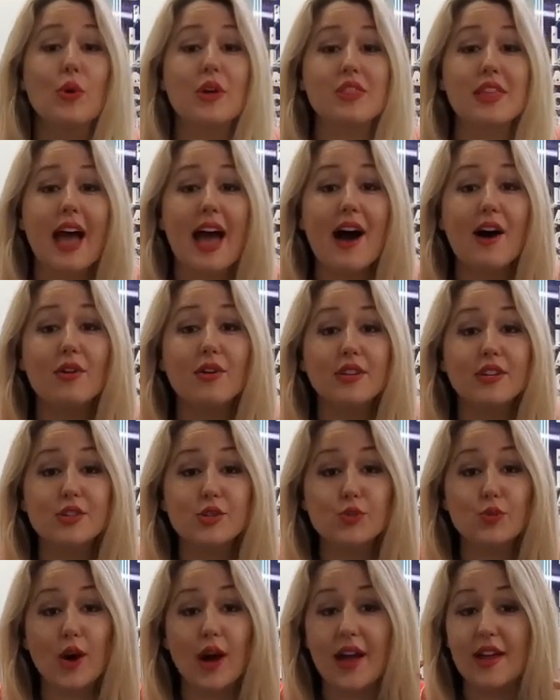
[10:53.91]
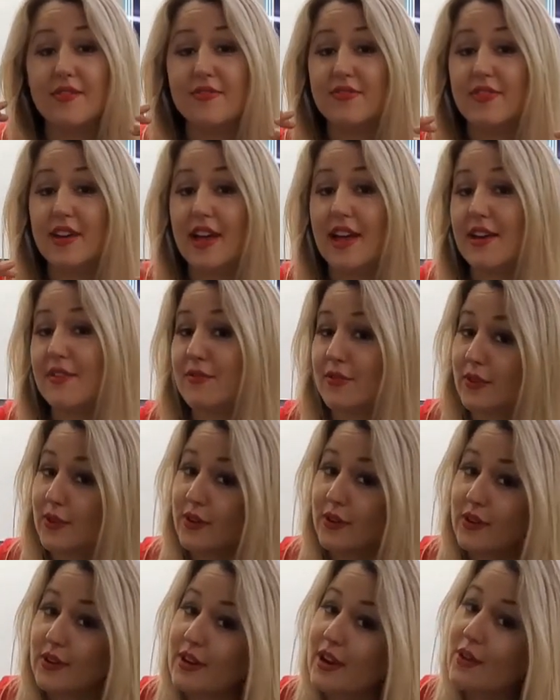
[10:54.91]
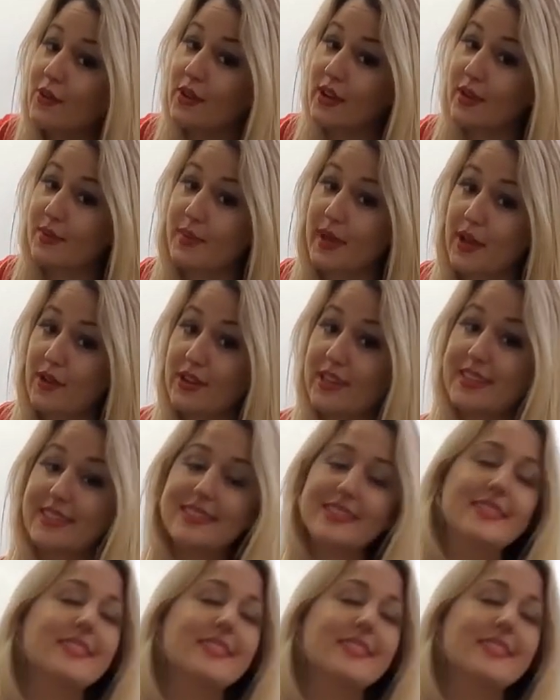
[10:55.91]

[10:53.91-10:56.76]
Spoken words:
without his wife ever knowing about it.